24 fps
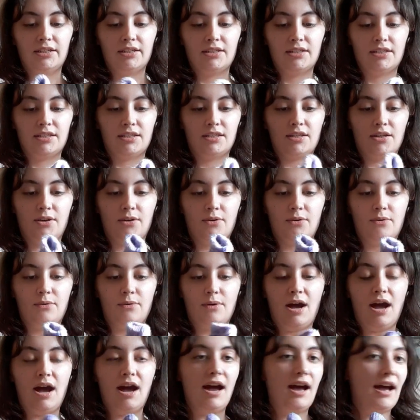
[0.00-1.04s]
So
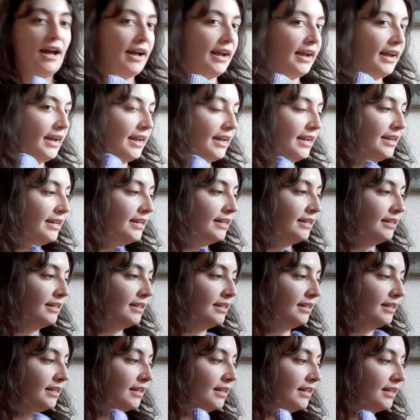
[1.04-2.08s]

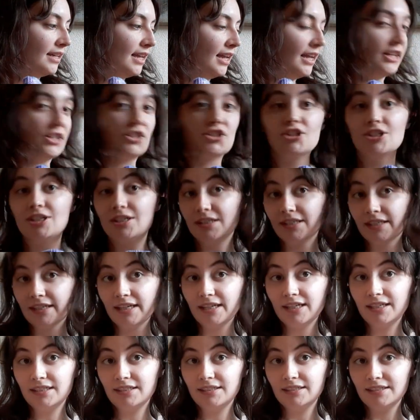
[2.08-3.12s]
I
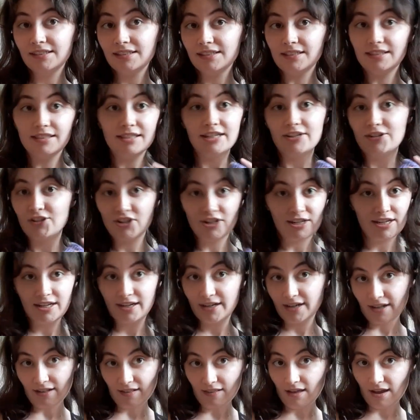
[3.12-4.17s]
occasionally teach a
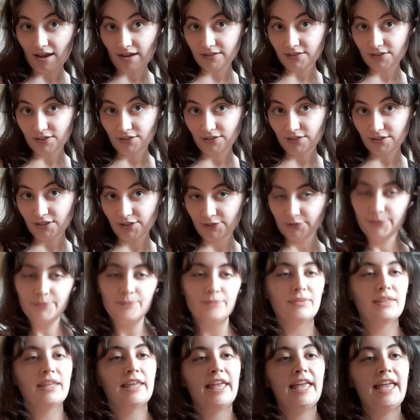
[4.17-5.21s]
knitting class or two.
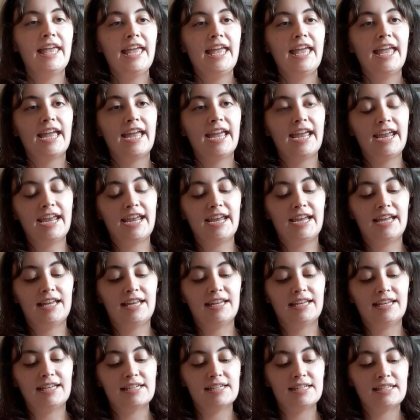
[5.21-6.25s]

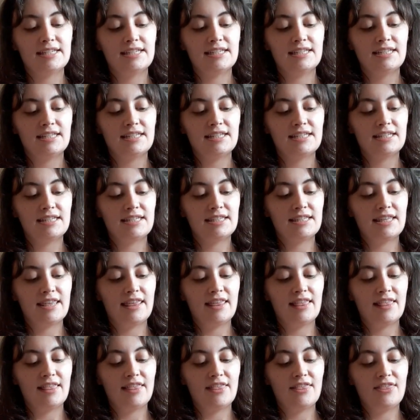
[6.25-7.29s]
And
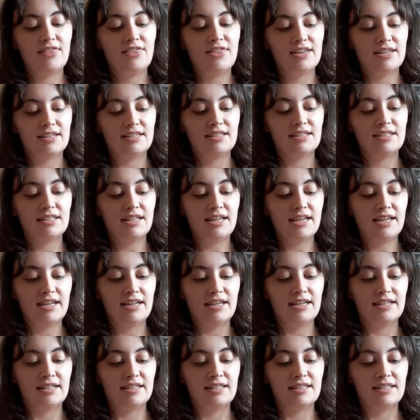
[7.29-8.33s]
this
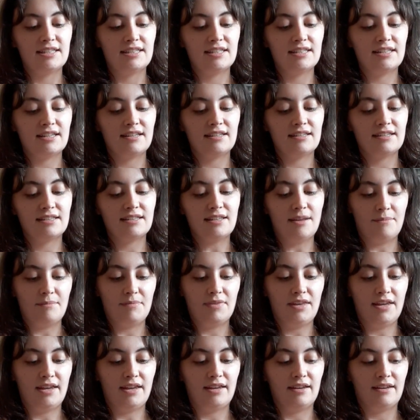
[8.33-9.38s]
is
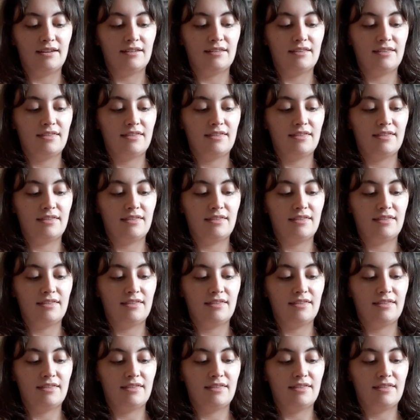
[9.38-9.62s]
something